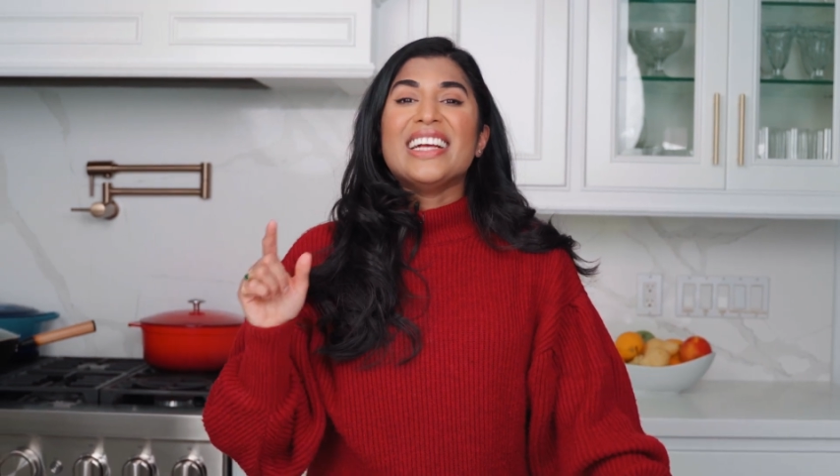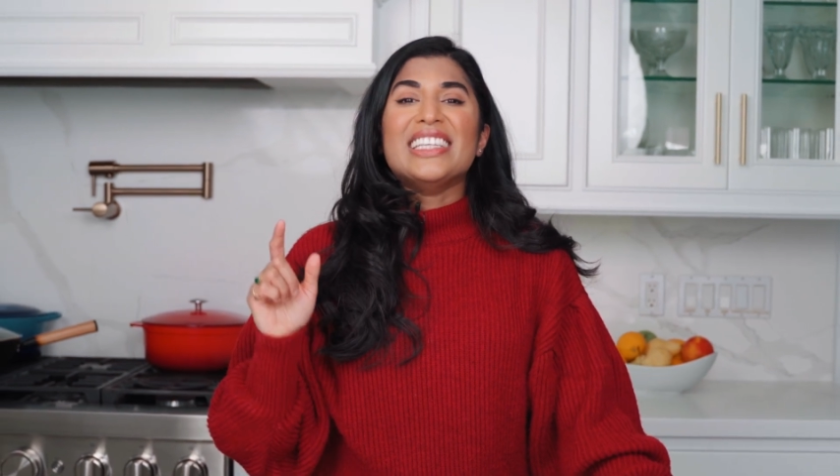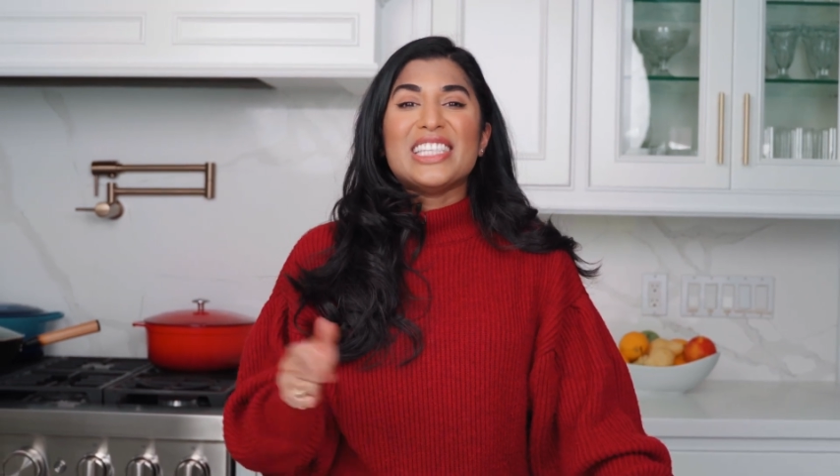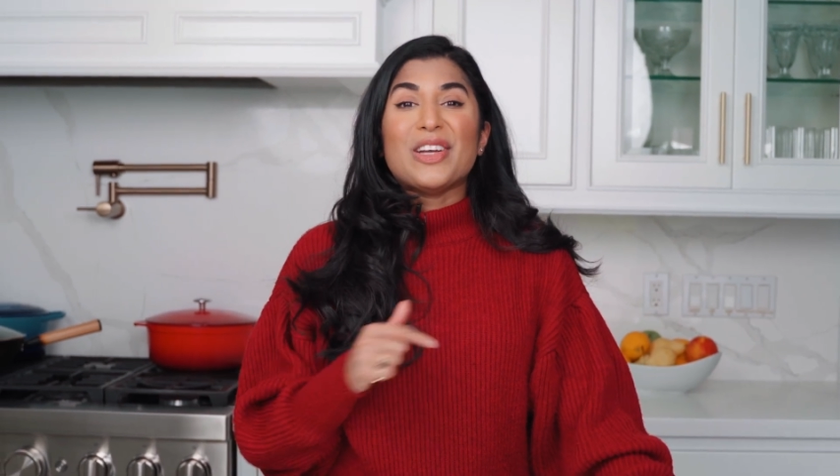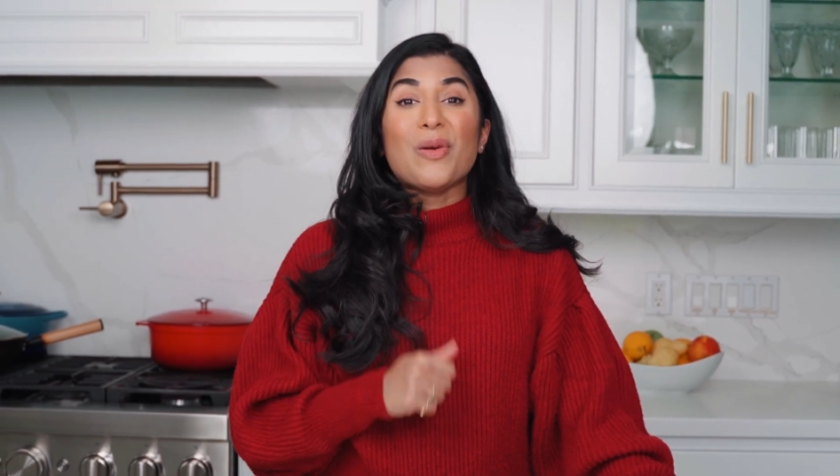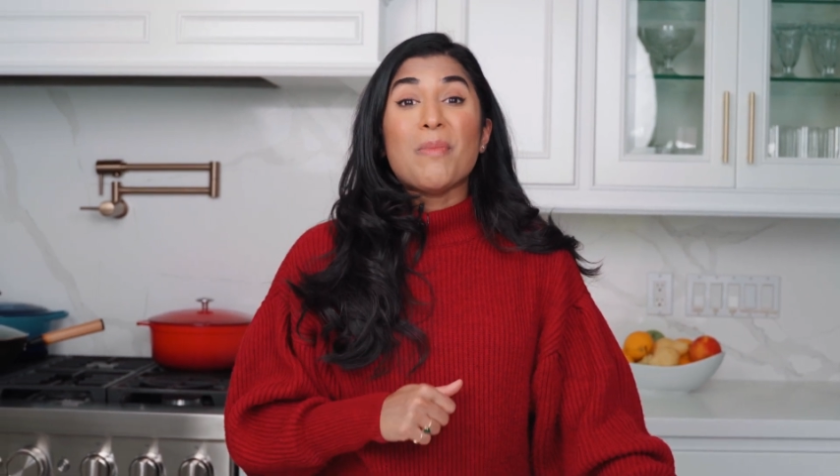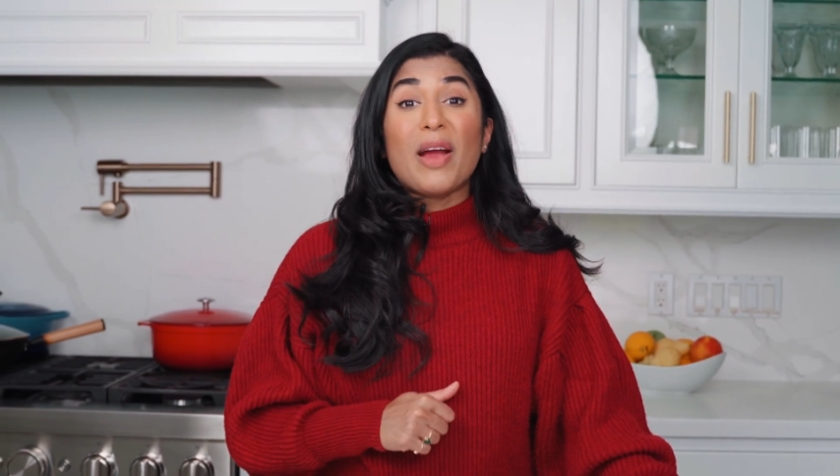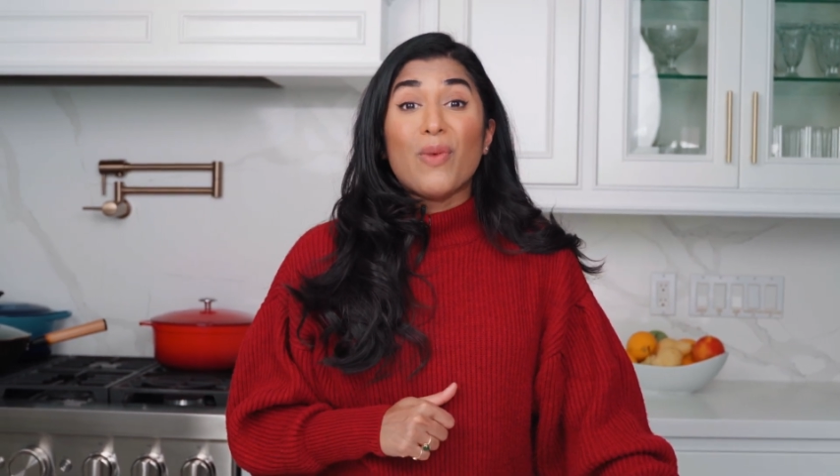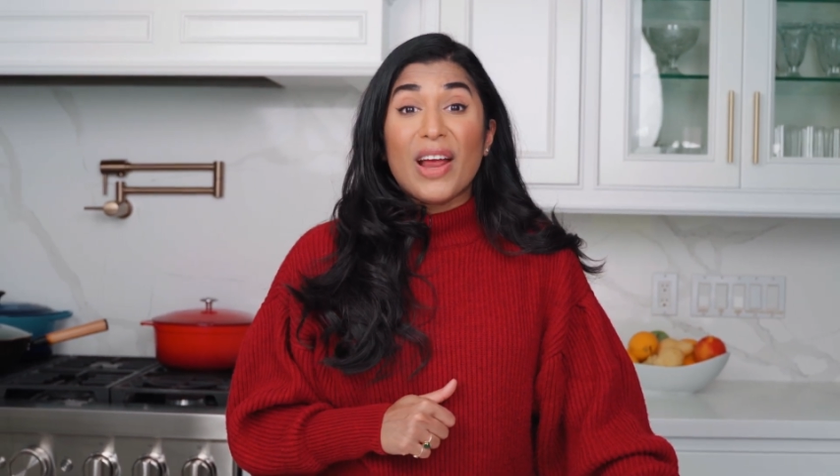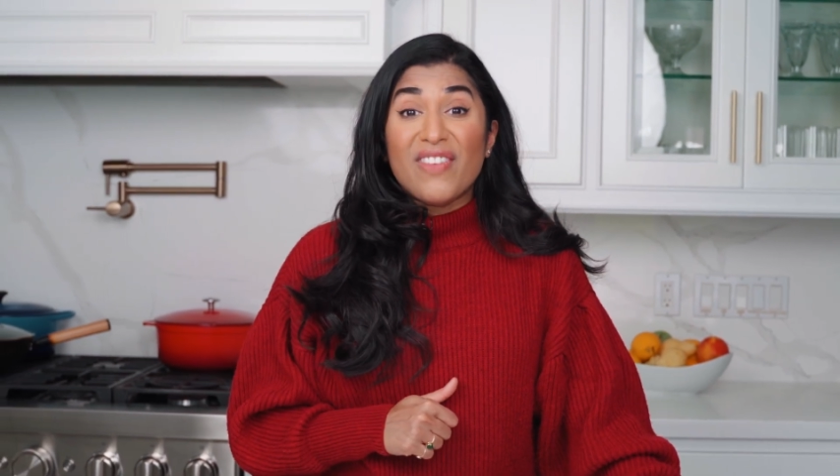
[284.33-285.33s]
consider
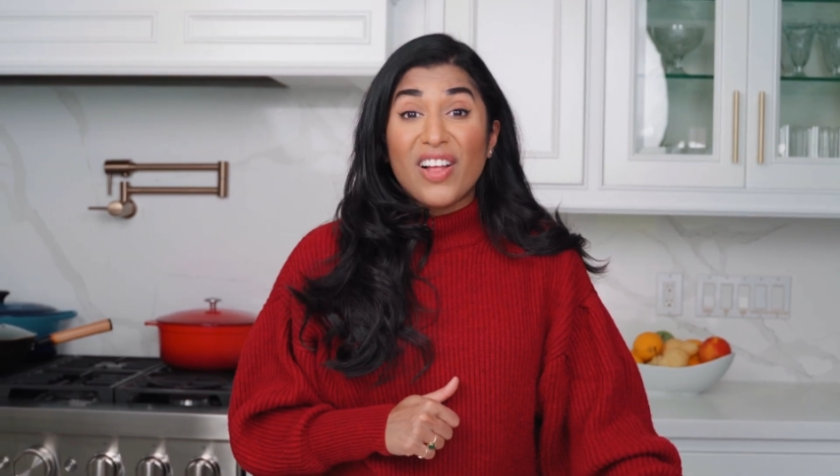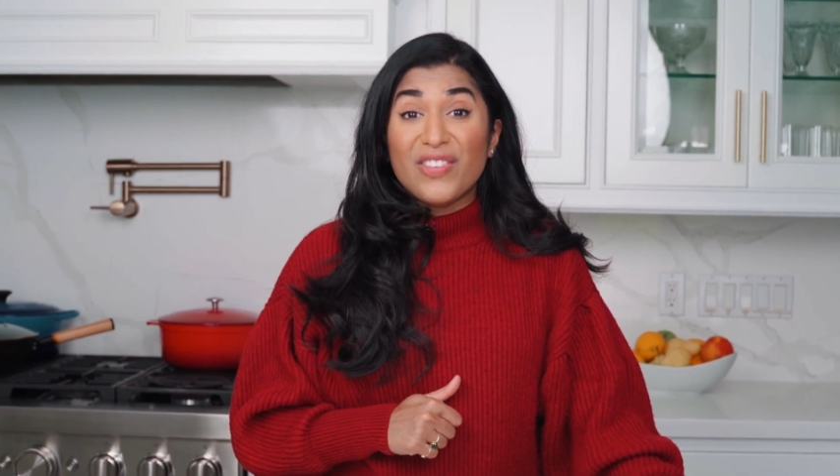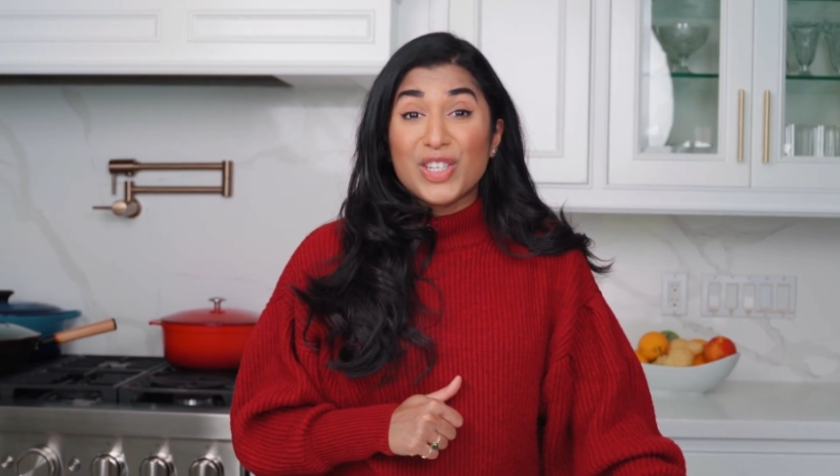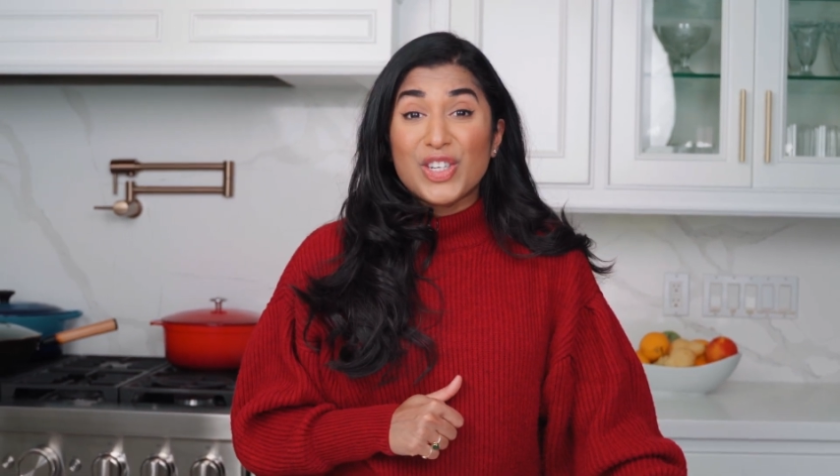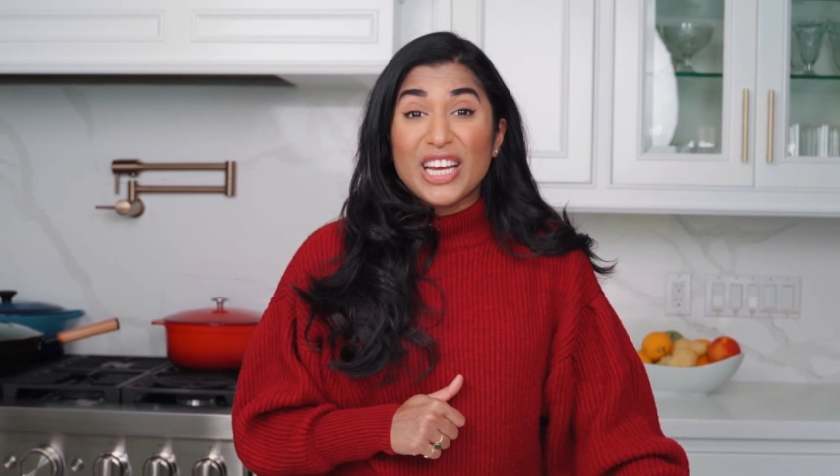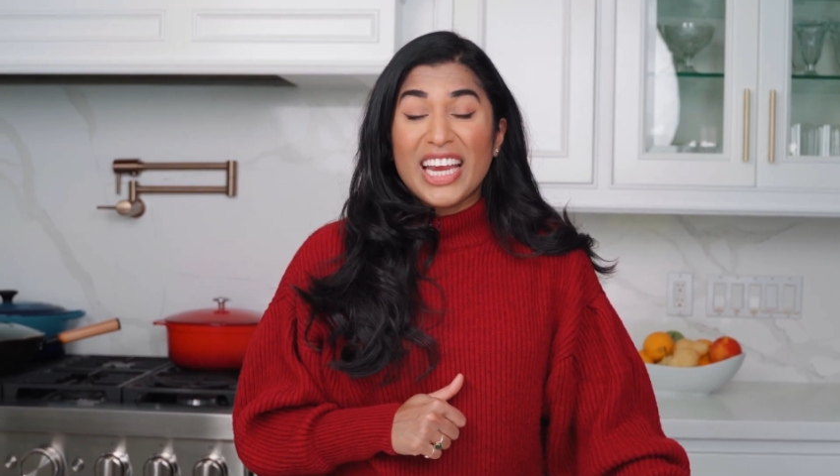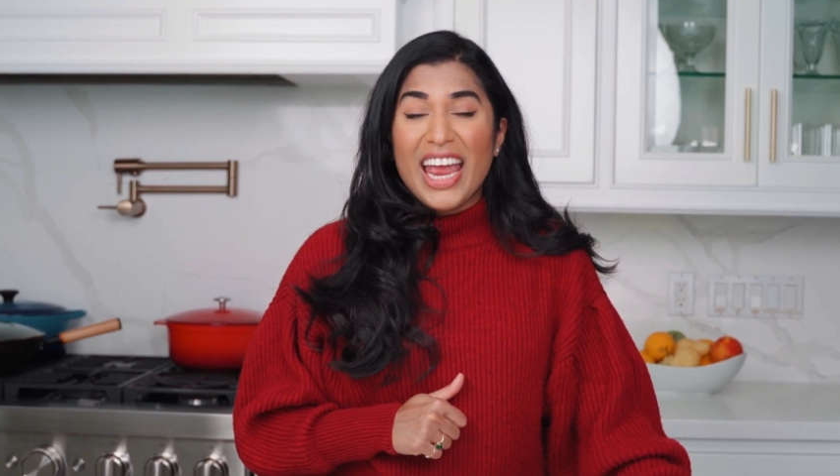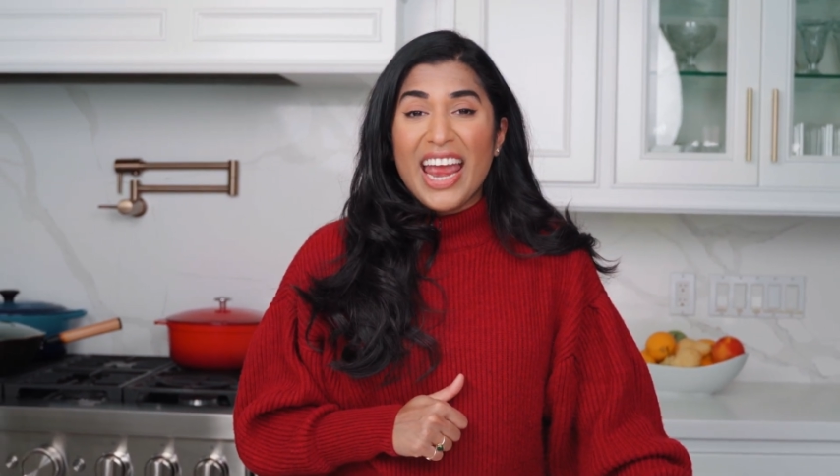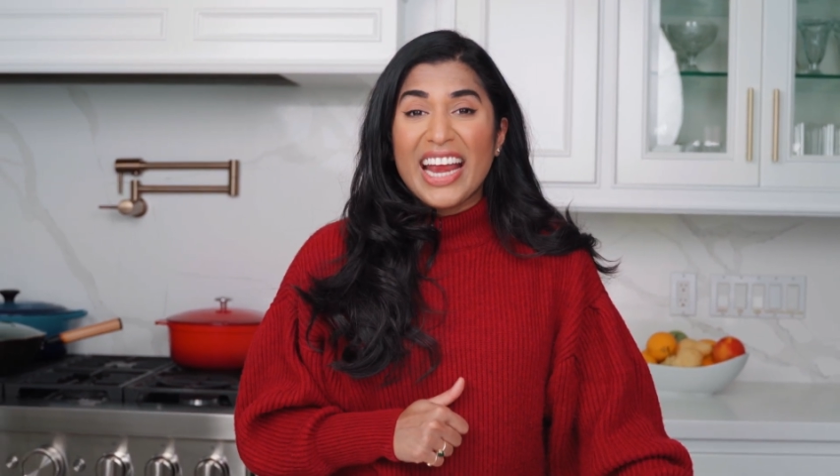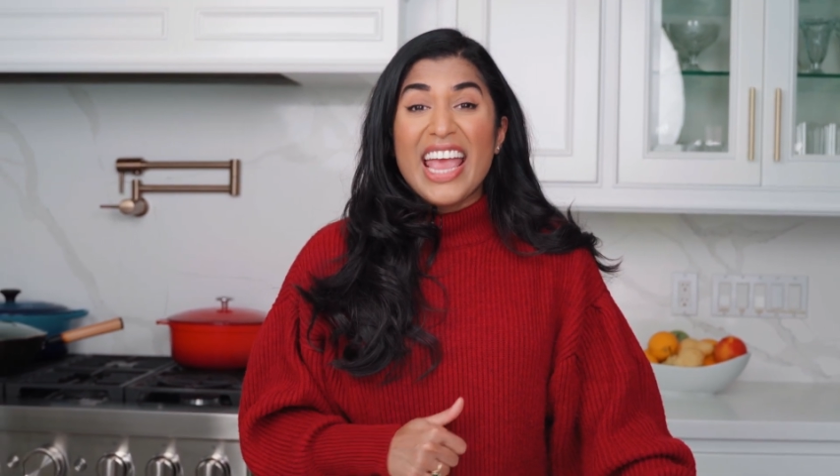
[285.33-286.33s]
my red velvet sheet
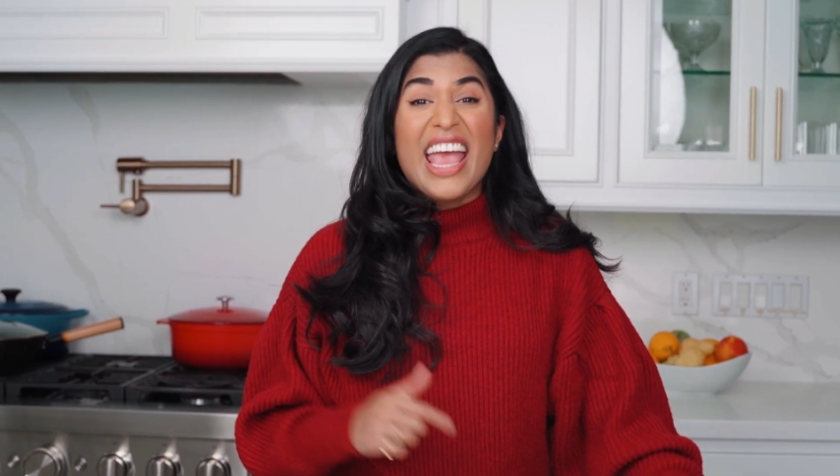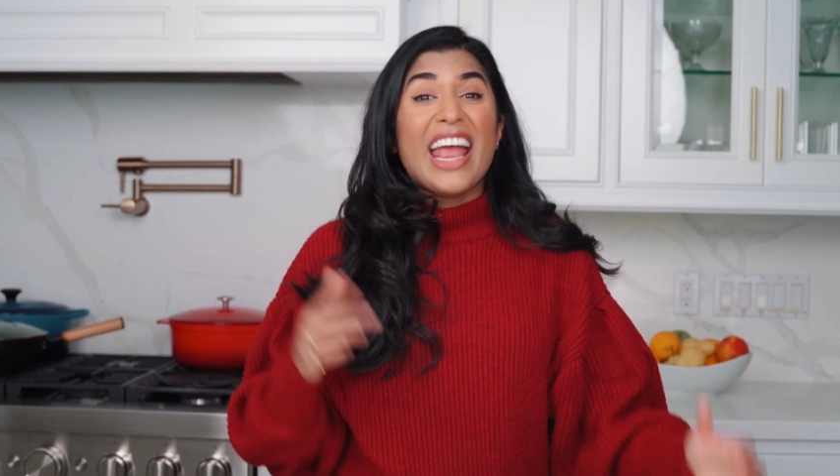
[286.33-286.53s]
cake.